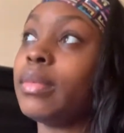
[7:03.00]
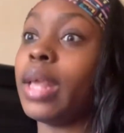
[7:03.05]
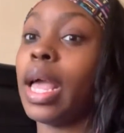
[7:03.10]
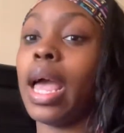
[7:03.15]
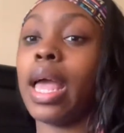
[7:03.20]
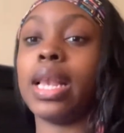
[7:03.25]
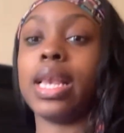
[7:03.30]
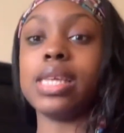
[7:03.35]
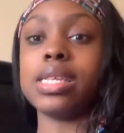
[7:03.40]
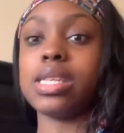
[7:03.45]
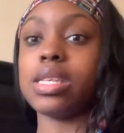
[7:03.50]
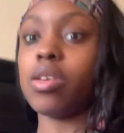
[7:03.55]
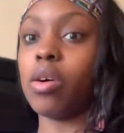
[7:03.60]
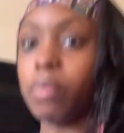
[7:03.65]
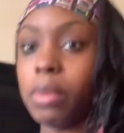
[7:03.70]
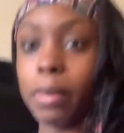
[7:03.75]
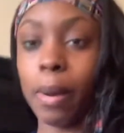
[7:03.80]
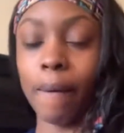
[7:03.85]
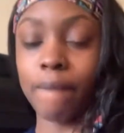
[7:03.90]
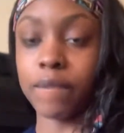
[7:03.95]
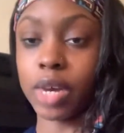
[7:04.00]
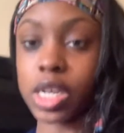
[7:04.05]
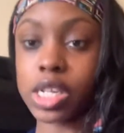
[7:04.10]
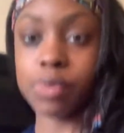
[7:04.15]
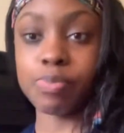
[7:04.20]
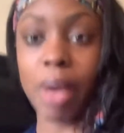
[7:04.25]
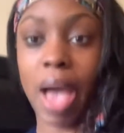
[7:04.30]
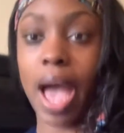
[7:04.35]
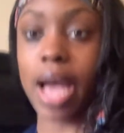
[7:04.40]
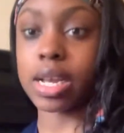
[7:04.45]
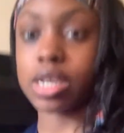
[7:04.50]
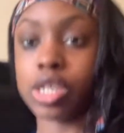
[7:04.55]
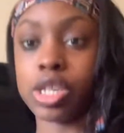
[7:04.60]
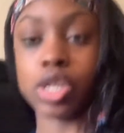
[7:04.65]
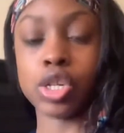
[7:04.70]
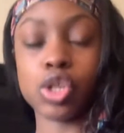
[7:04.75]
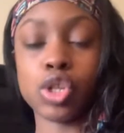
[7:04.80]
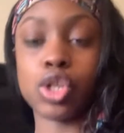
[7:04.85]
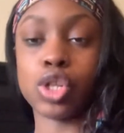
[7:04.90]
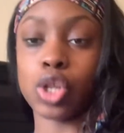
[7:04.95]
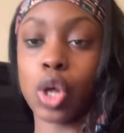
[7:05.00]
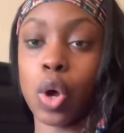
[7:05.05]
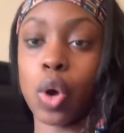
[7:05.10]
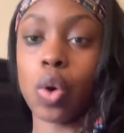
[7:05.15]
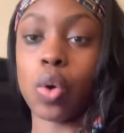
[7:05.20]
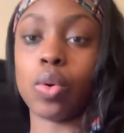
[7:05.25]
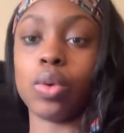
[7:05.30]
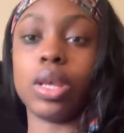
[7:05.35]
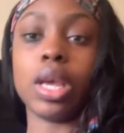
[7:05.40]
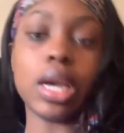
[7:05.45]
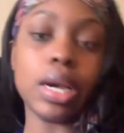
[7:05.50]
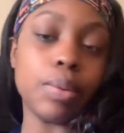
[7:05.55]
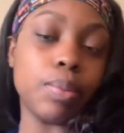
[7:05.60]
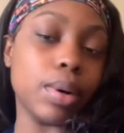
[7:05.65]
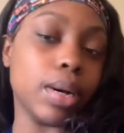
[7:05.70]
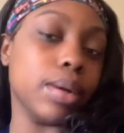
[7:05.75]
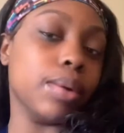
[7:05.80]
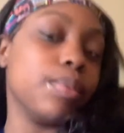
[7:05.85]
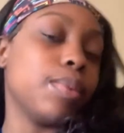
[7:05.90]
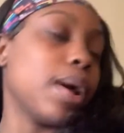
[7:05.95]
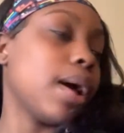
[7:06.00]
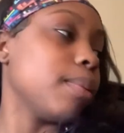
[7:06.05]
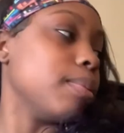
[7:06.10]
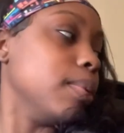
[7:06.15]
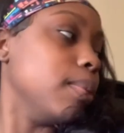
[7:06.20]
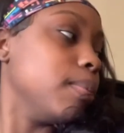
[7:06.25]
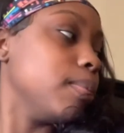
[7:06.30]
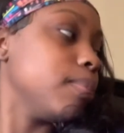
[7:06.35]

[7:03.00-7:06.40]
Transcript: This is gonna be my first pageant, so yeah. What happened?